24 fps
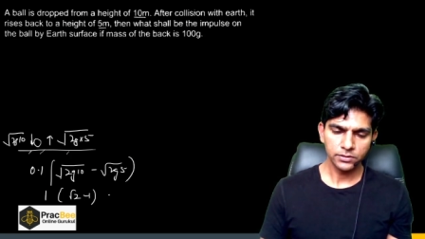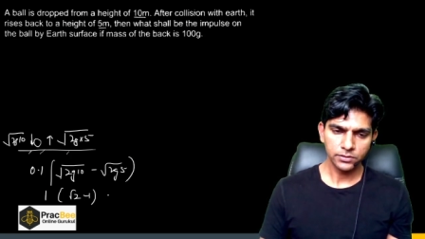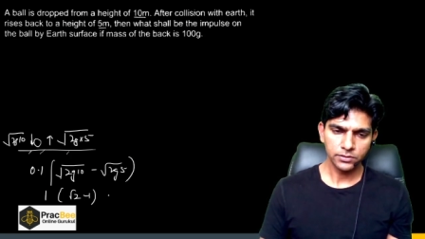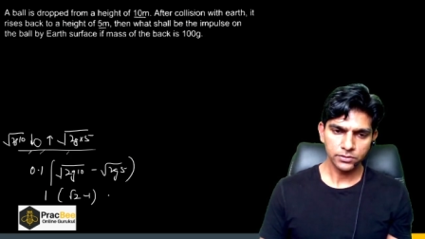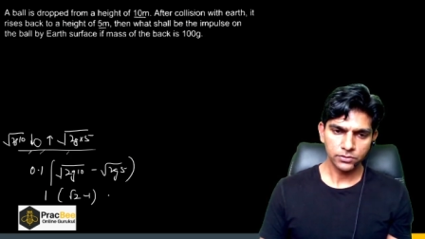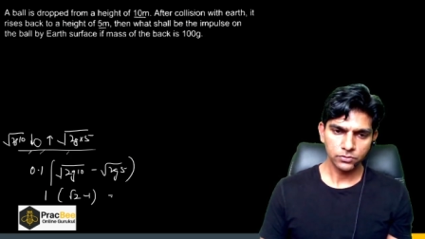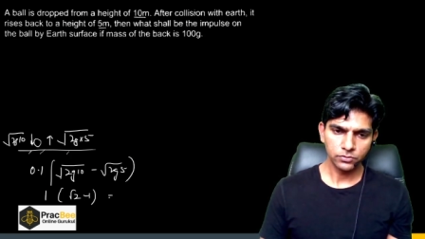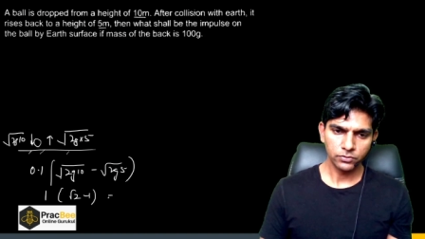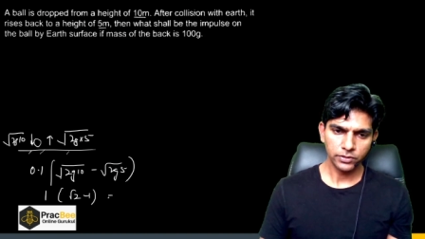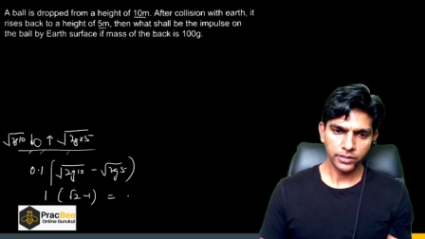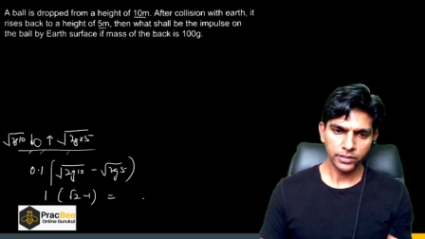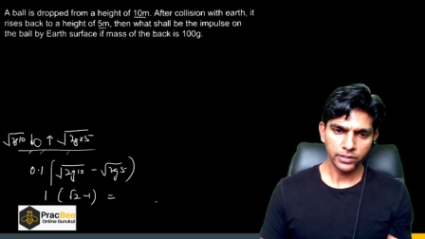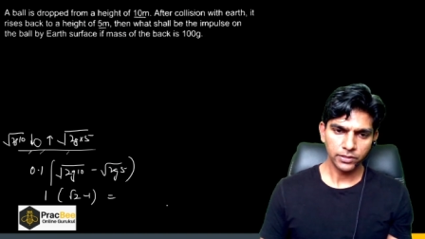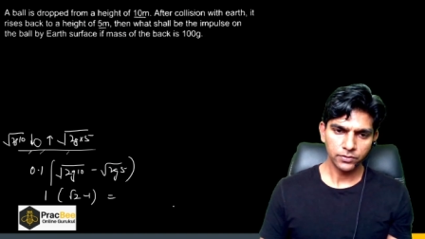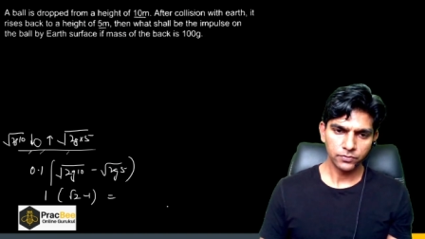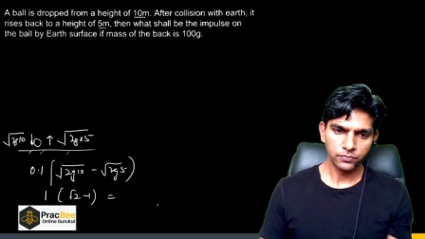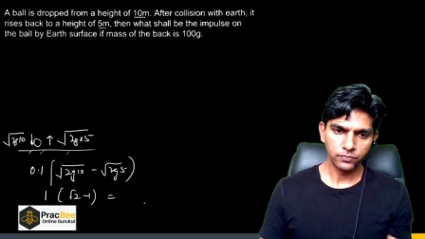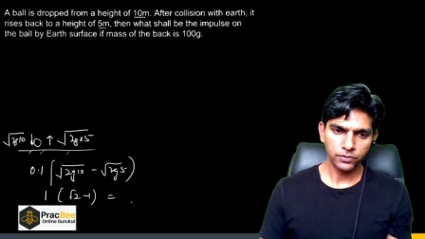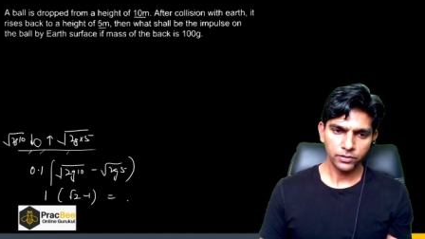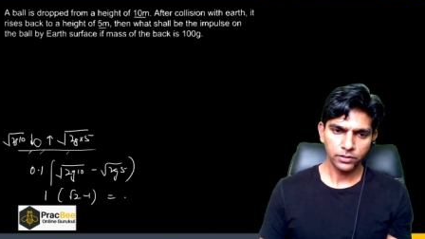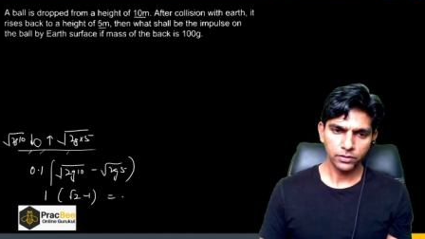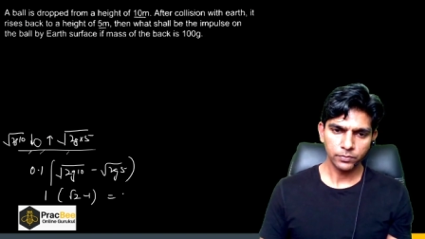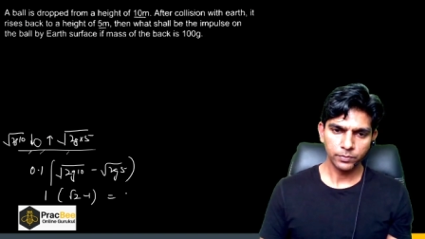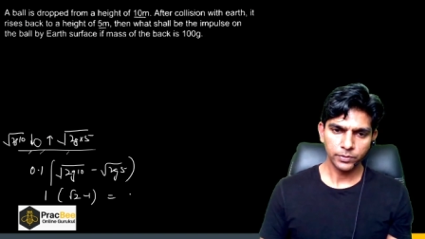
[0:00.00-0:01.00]
So it
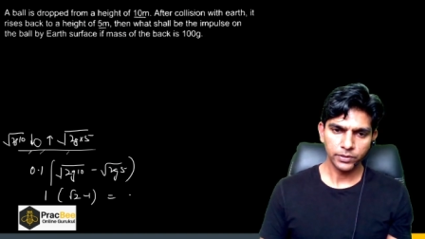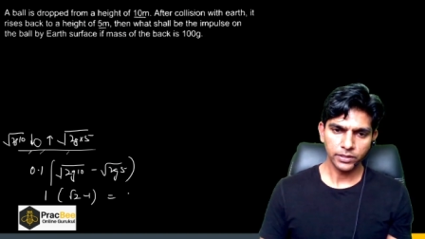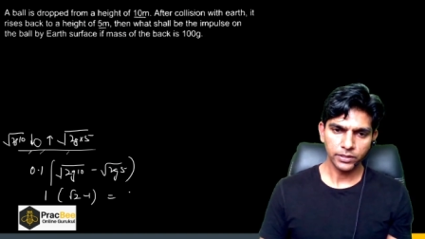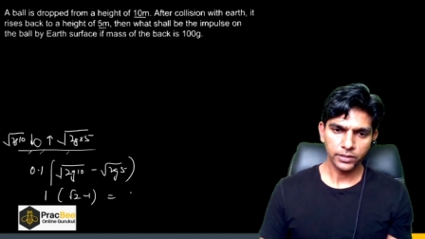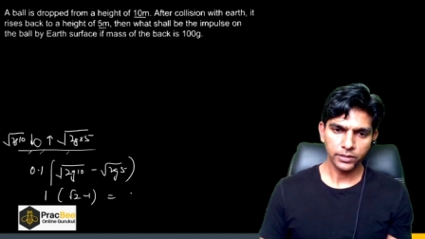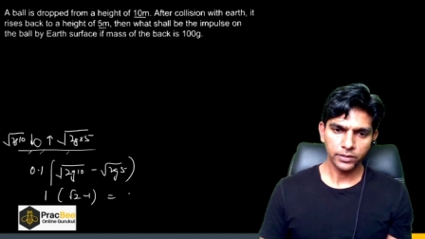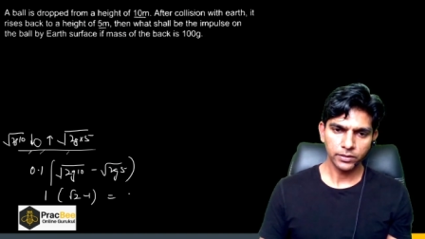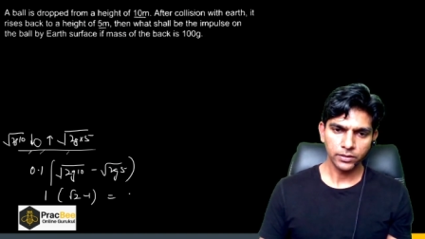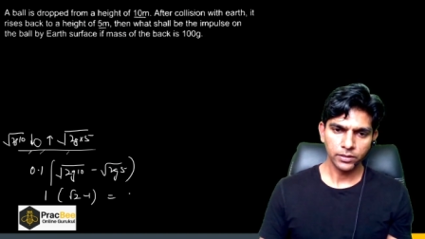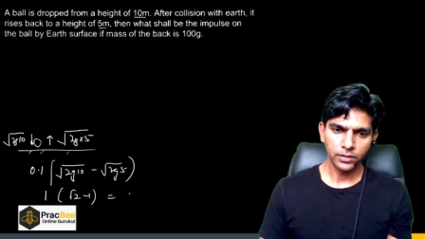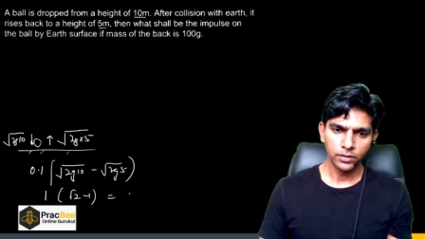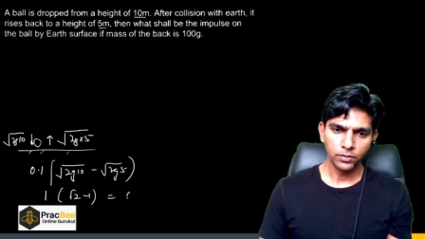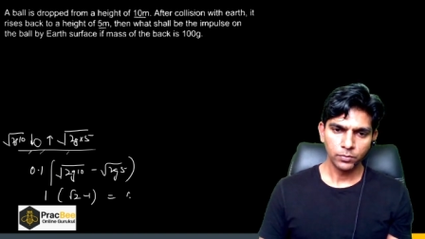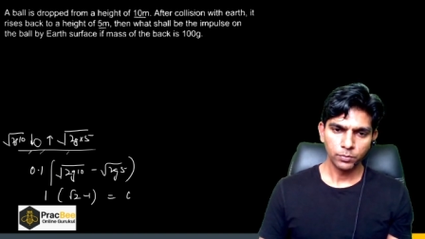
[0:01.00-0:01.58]
will be